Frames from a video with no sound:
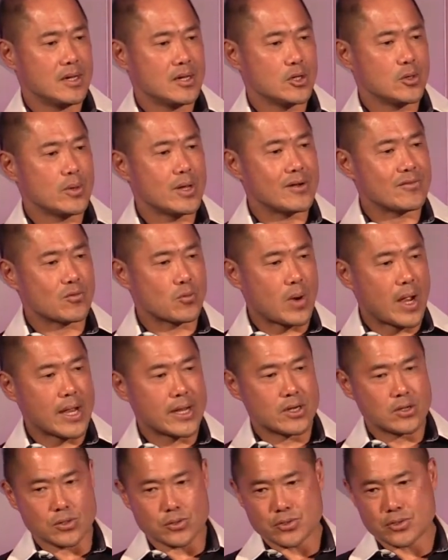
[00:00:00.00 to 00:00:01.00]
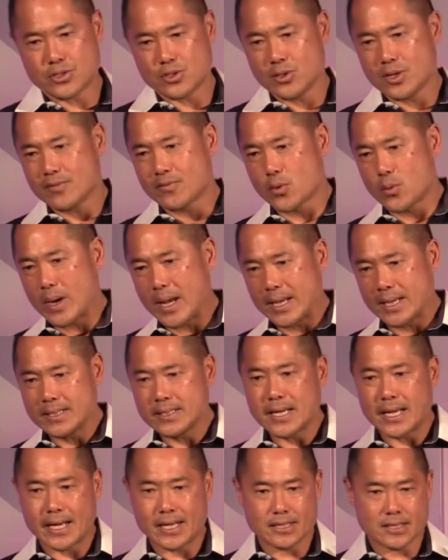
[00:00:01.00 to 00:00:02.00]
You have rhinos. You have
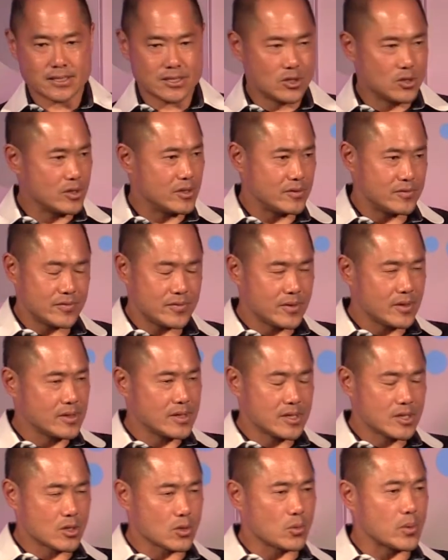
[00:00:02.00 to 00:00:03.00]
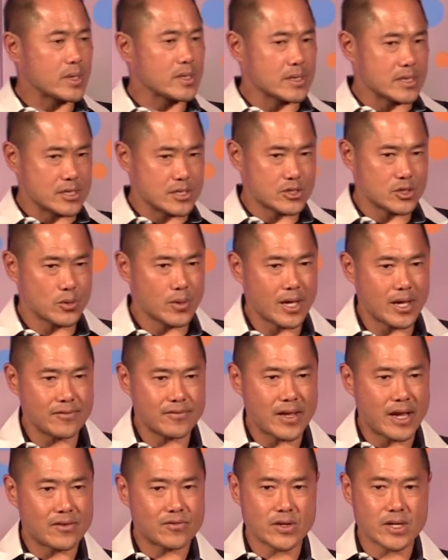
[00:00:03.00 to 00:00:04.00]
orangutans. You have gorillas. You
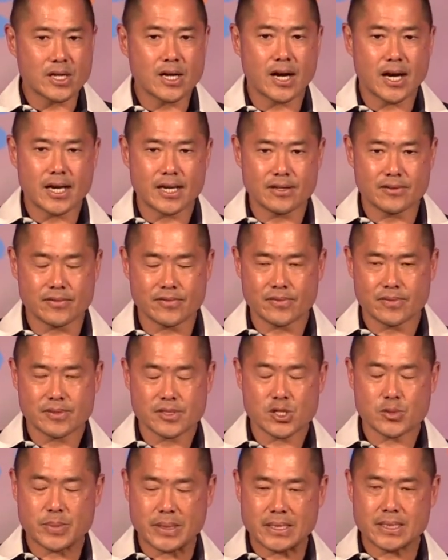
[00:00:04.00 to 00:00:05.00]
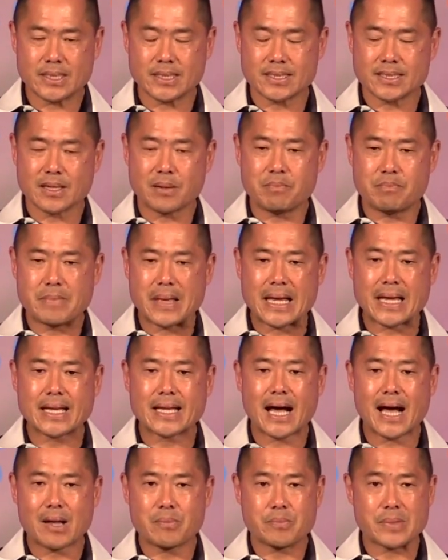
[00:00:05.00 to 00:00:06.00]
have every kind of species that may
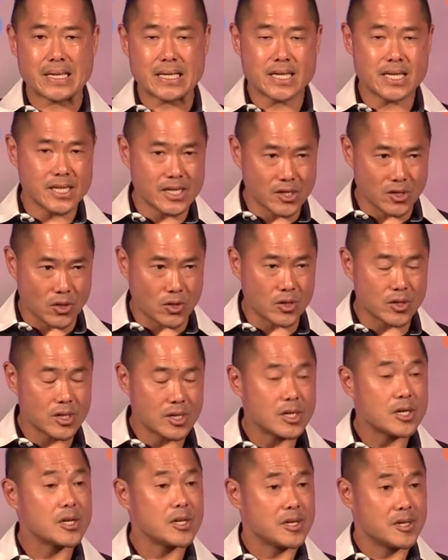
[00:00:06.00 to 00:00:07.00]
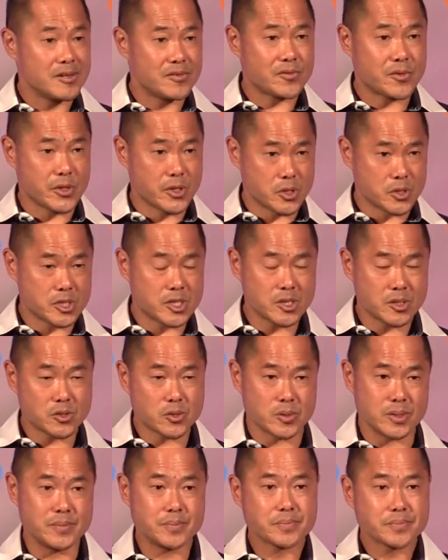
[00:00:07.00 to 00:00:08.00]
not be here for your
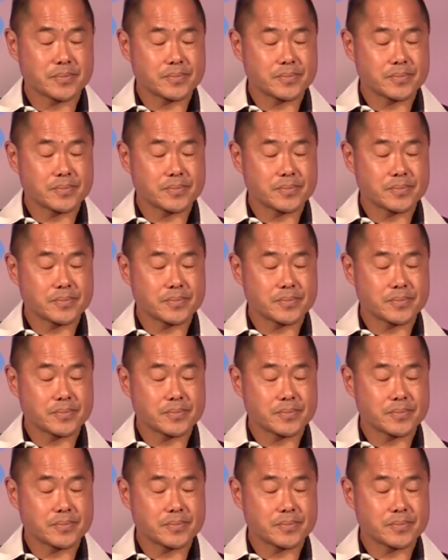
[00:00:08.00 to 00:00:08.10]
children.